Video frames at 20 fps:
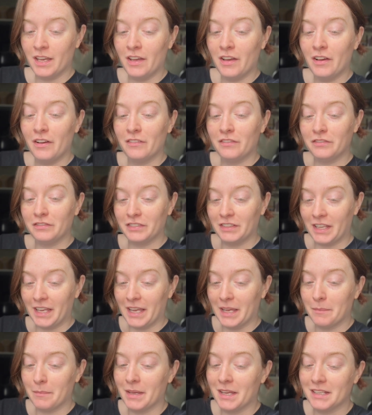
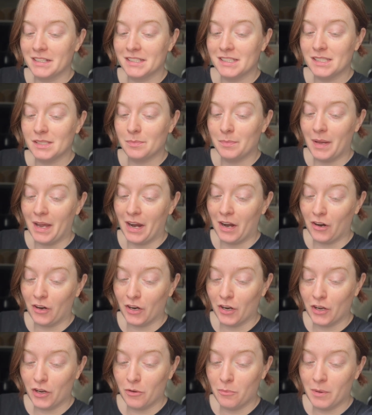Flame and
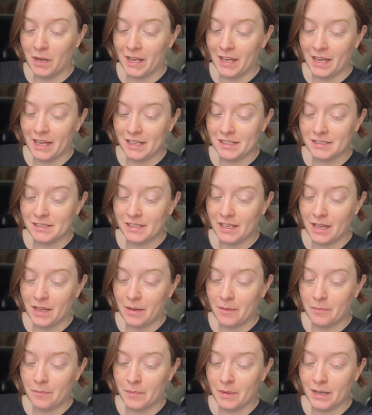Sparrow by
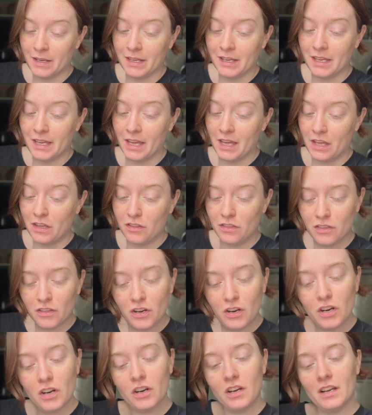S.M.
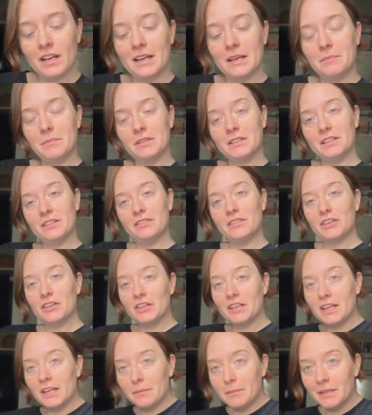Gaither, I believe her
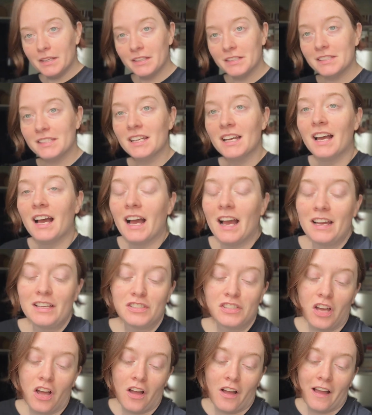name is. I
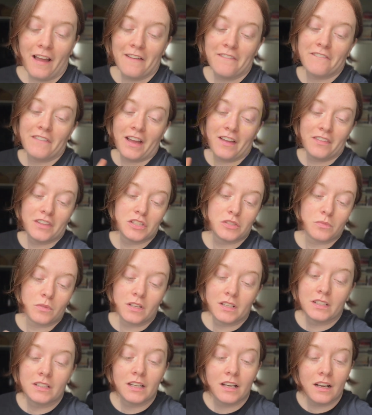found this
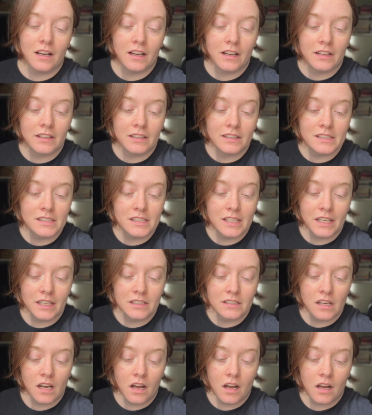one on
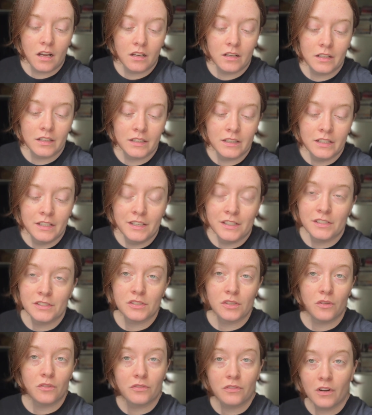TikTok.
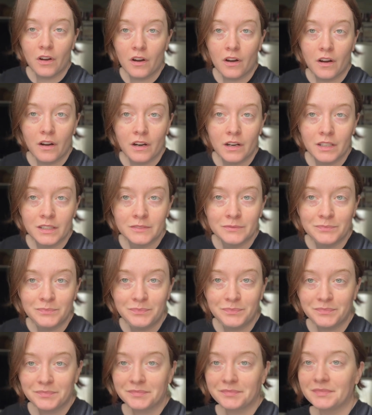So far,
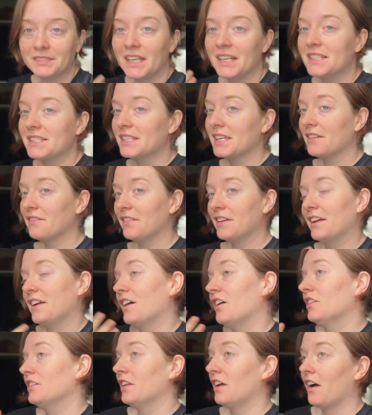it's giving a
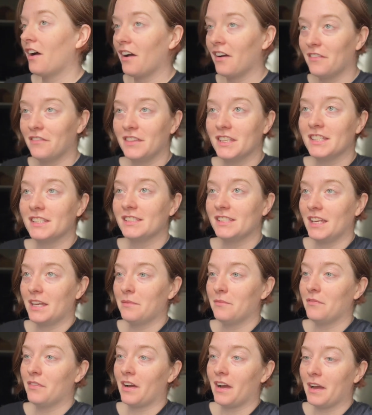lot of the same
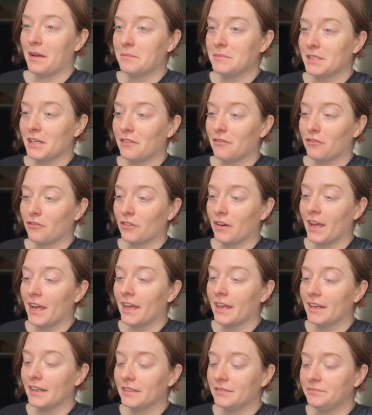vibes I've read